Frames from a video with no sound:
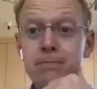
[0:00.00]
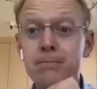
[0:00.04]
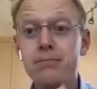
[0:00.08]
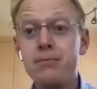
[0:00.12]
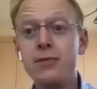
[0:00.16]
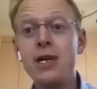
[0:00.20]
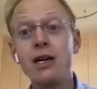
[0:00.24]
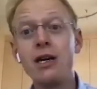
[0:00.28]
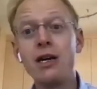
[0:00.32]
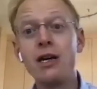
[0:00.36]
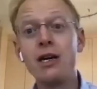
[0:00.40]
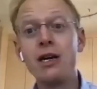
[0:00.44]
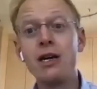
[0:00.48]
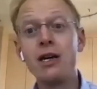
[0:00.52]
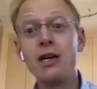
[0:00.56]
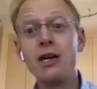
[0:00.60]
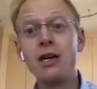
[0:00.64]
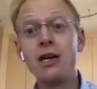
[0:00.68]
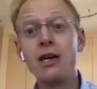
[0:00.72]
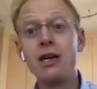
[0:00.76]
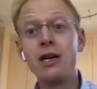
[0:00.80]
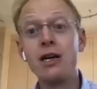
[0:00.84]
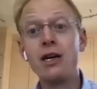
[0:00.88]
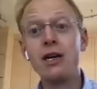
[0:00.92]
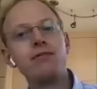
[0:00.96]
Yeah. I
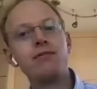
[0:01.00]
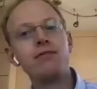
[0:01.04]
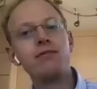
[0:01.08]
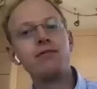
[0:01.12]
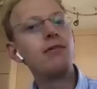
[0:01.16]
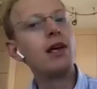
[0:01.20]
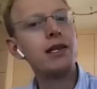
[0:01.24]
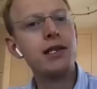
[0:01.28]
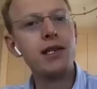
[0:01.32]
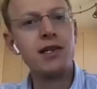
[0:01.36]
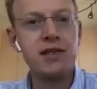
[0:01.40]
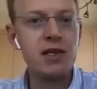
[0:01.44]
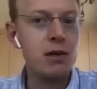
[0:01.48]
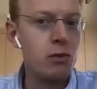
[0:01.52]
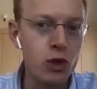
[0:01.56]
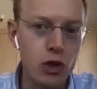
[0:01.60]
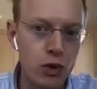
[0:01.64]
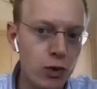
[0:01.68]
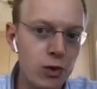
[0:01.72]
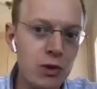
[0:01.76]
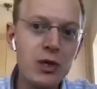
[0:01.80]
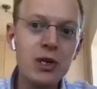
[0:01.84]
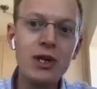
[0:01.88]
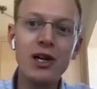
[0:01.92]
mean, that does seem true.